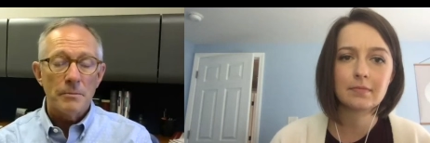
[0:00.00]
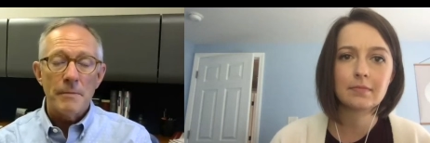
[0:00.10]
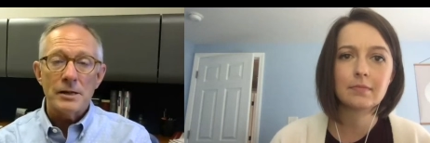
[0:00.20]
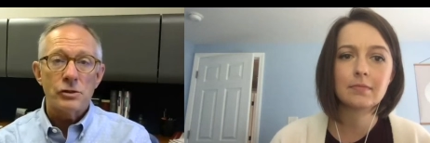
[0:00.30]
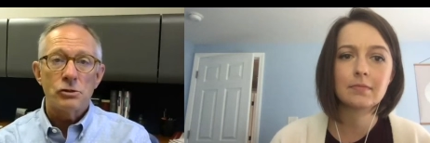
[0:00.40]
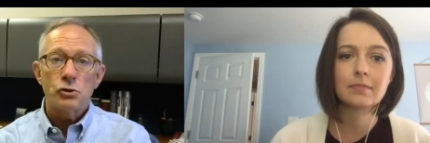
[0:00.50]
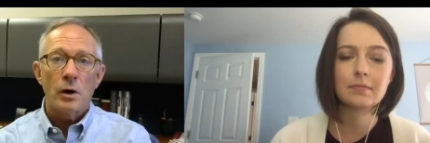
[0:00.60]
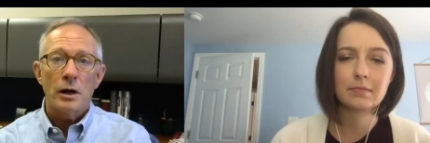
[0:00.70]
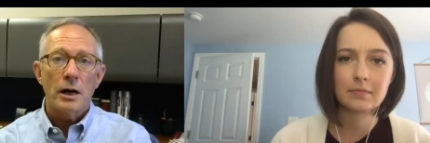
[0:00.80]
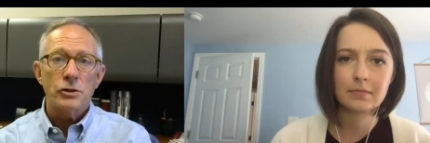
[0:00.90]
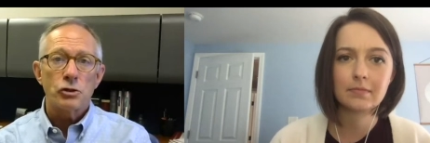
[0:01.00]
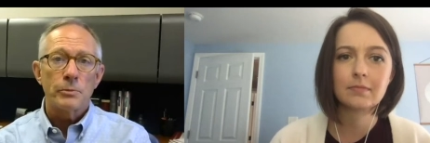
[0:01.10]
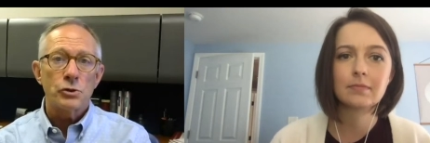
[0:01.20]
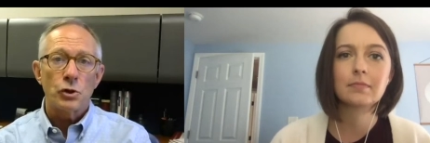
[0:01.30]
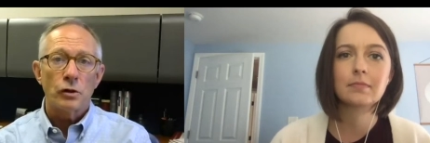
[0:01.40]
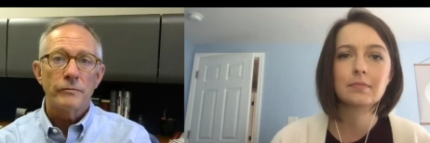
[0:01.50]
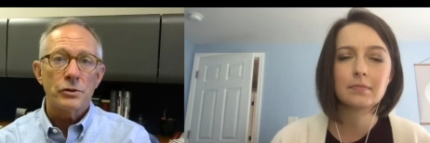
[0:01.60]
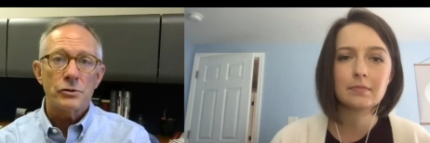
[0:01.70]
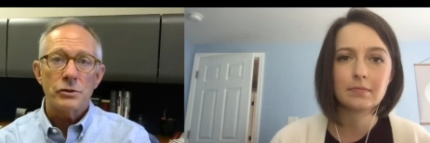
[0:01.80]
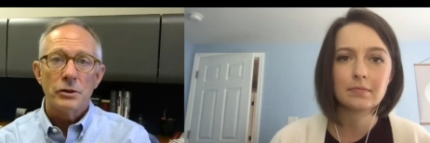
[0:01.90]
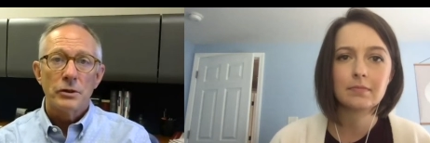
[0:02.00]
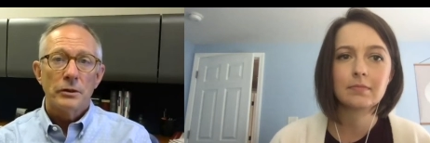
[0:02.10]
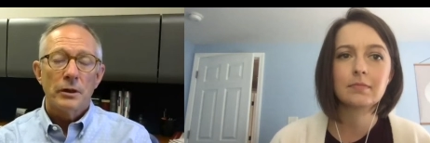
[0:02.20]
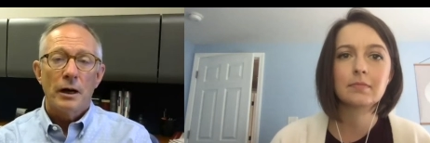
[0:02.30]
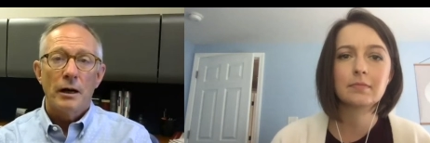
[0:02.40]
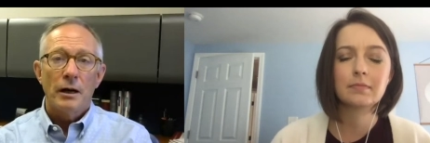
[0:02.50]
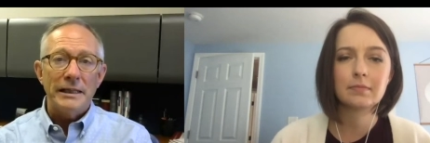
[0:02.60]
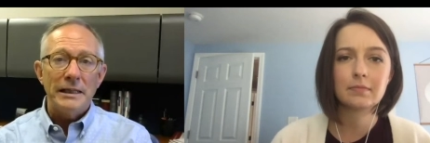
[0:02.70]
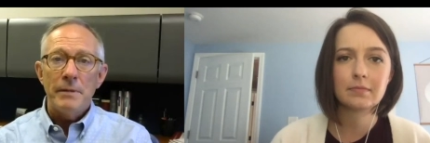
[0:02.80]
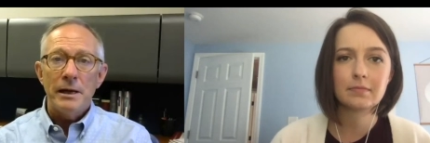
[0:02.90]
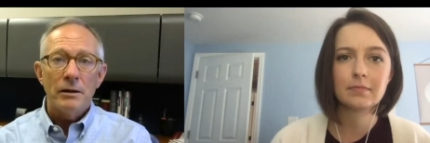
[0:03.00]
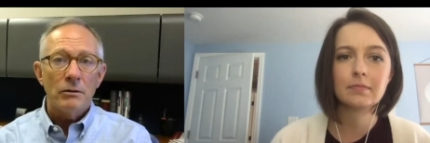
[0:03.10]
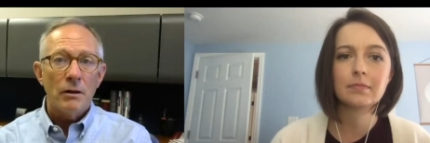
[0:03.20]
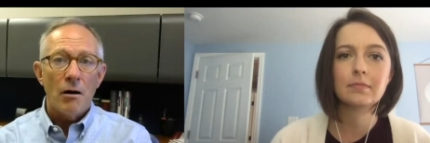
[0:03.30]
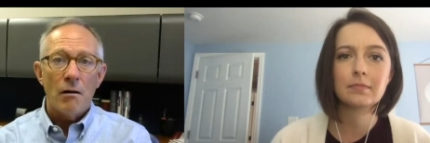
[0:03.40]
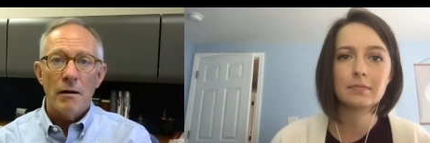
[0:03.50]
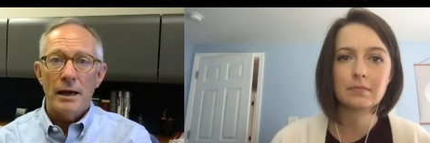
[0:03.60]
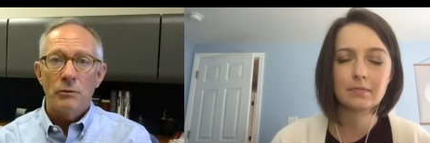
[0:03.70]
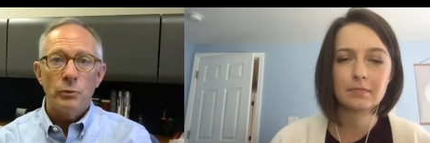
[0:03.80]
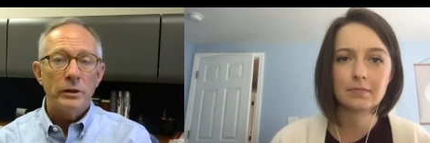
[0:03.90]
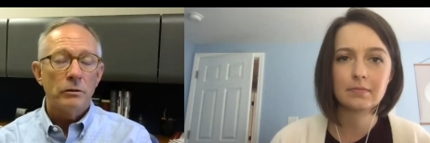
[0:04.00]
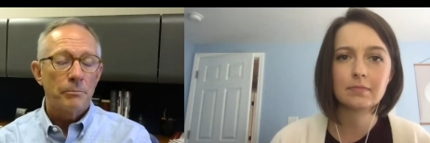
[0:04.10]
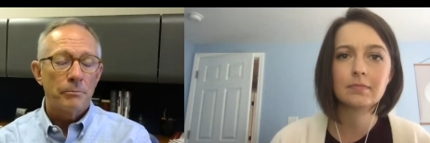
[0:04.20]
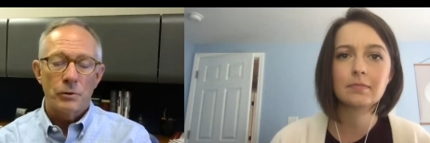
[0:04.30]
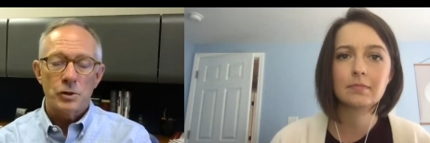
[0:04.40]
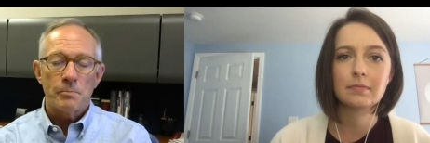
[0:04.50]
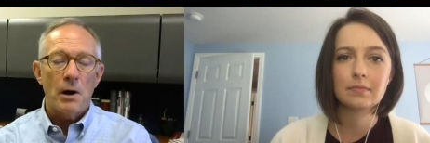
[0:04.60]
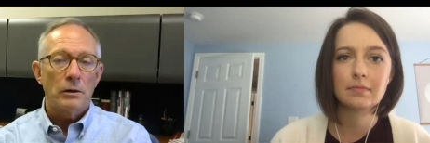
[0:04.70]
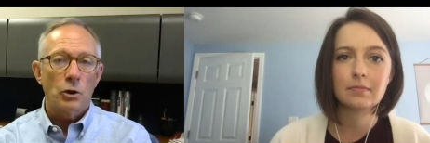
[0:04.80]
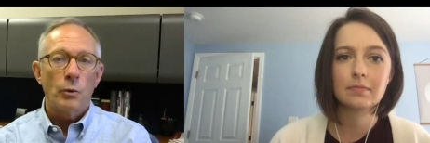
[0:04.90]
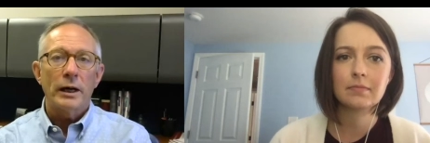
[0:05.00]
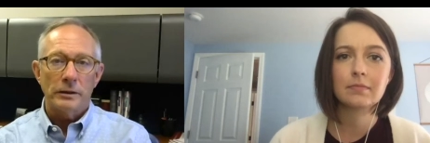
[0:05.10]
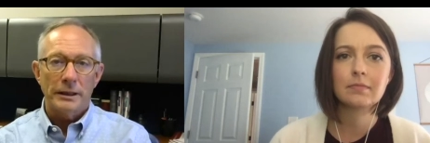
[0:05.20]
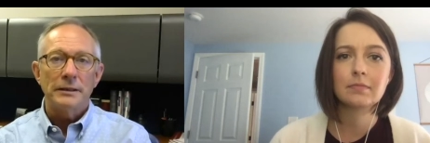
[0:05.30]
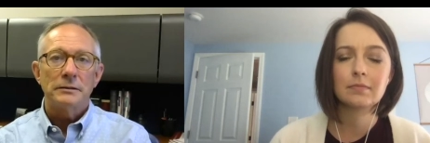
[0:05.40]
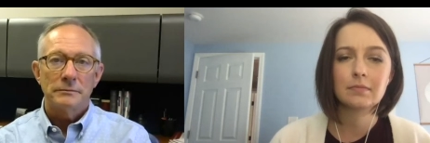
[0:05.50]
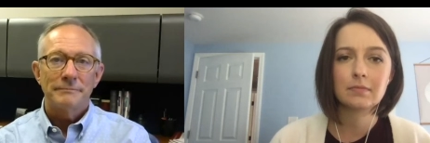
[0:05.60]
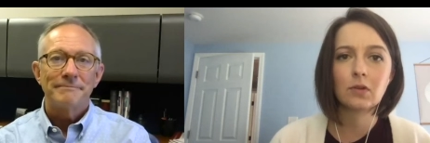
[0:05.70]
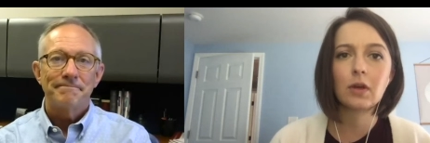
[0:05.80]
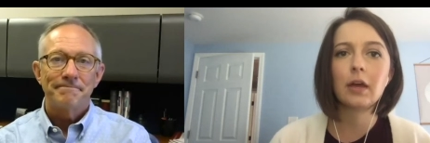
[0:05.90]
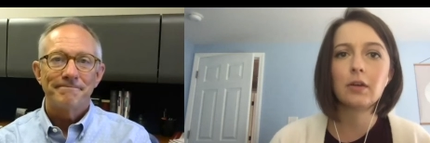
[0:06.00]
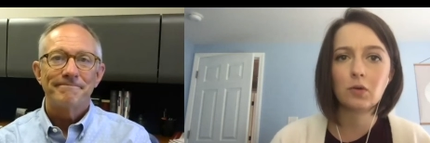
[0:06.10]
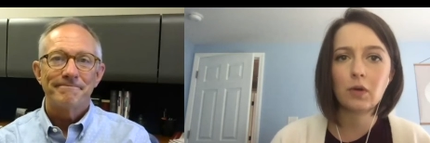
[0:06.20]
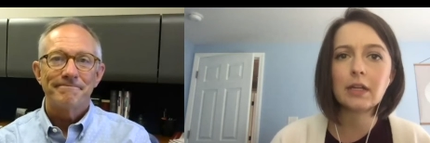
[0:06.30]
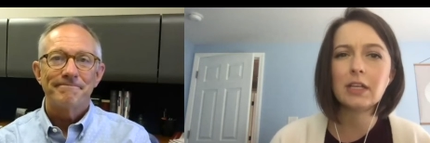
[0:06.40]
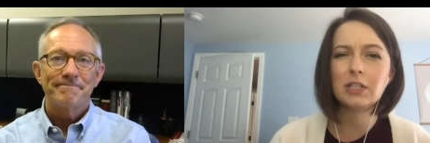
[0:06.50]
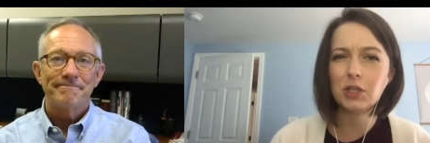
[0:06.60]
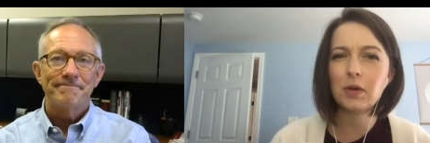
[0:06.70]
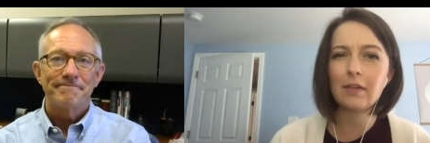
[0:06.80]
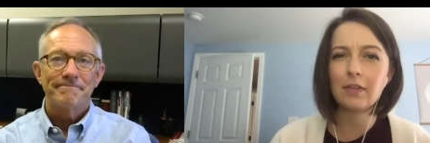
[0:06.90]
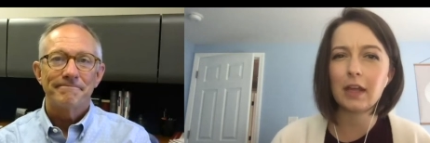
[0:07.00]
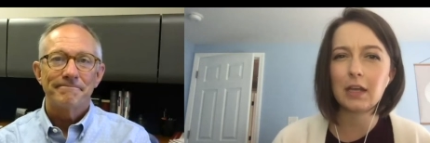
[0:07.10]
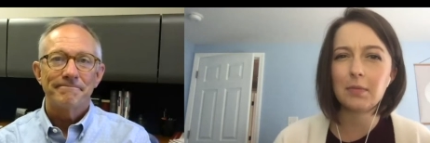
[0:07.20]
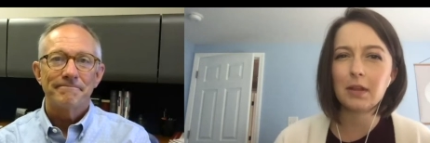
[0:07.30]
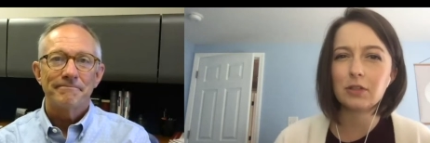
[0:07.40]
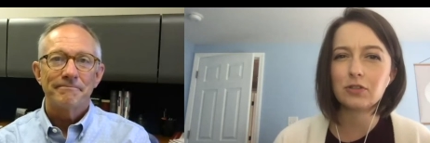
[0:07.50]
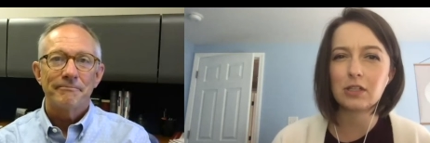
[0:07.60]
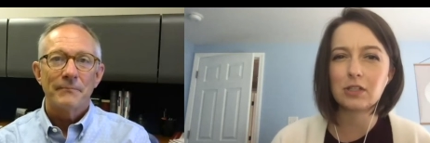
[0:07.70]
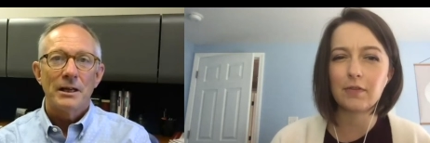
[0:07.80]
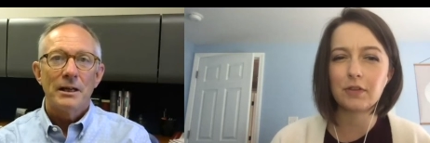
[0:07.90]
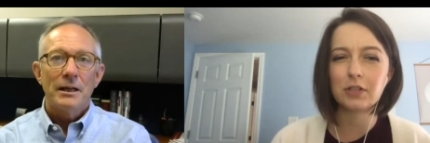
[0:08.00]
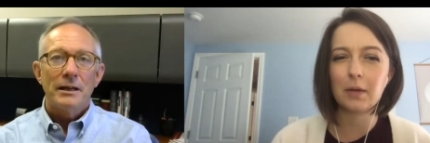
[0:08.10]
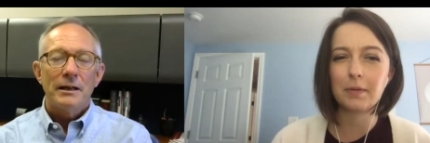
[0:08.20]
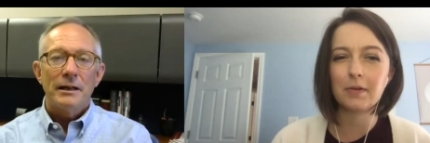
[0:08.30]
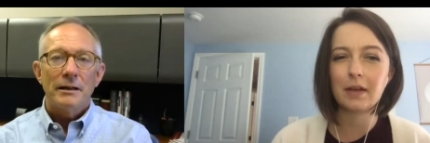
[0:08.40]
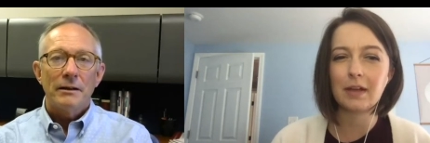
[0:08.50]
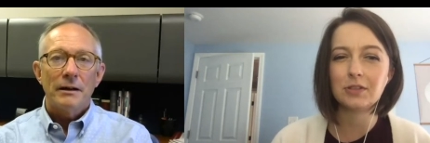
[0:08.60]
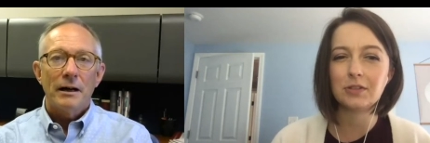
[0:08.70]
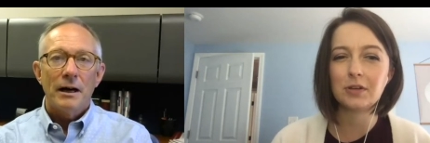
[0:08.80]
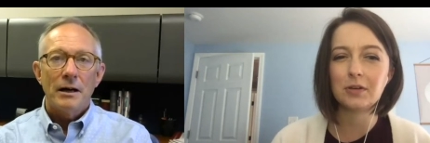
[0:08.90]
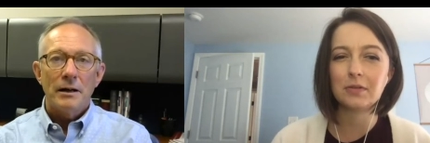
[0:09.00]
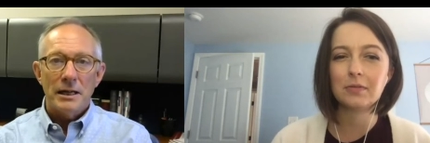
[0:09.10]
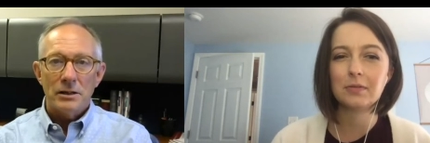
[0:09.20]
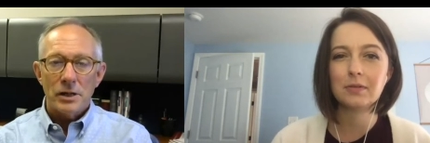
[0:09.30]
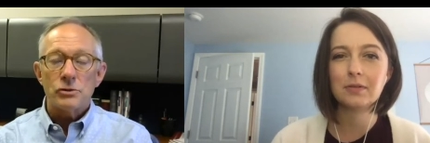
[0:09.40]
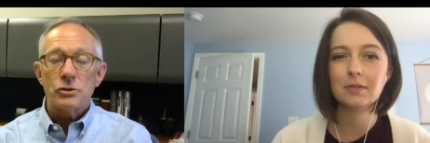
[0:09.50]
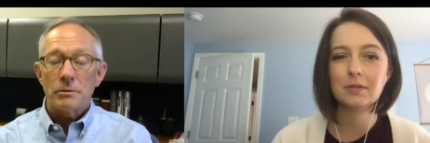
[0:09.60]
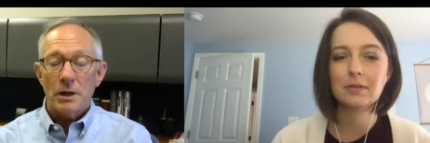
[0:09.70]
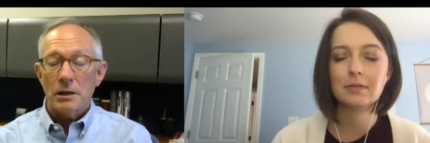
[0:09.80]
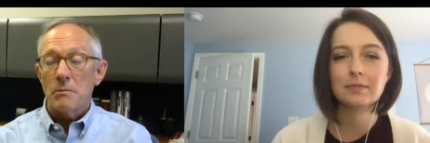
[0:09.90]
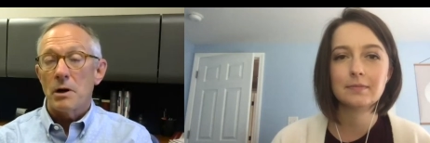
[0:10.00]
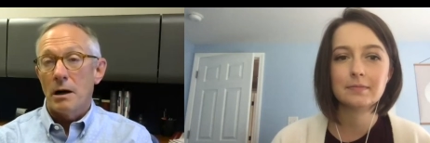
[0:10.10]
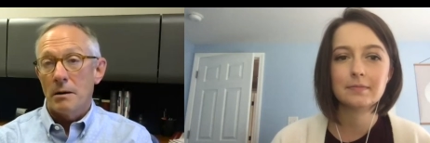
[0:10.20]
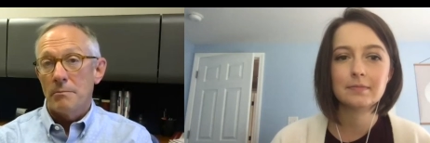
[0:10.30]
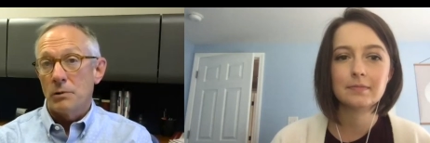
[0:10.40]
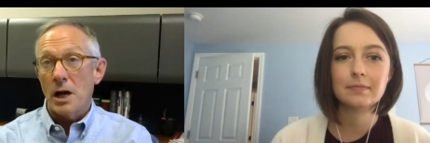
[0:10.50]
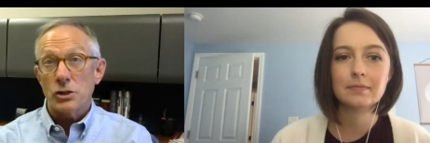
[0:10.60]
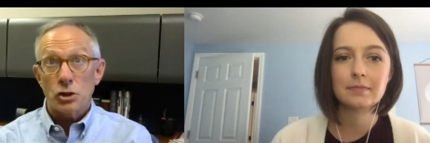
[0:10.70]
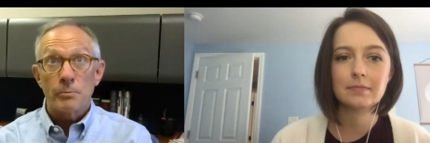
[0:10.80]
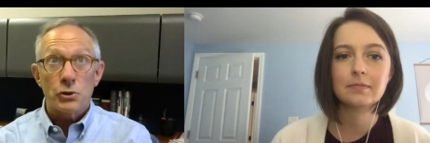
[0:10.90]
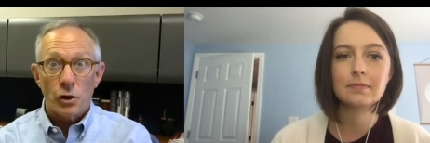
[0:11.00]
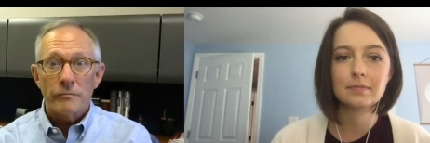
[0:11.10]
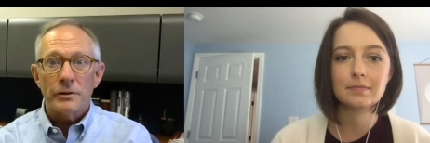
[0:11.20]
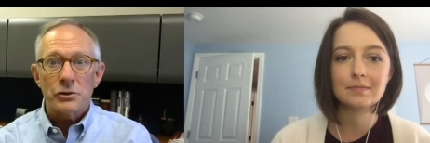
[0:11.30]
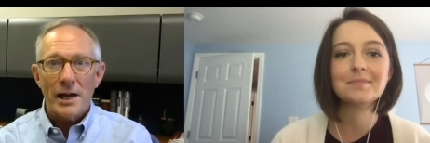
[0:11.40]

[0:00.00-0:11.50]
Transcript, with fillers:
Speaker 1: a message to our customer service uh, email and we'll respond quickly.
Speaker 2: Okay, great. And do you have that email address off the top of your head? Do you know? Uh,
Speaker 1: it is um, customer service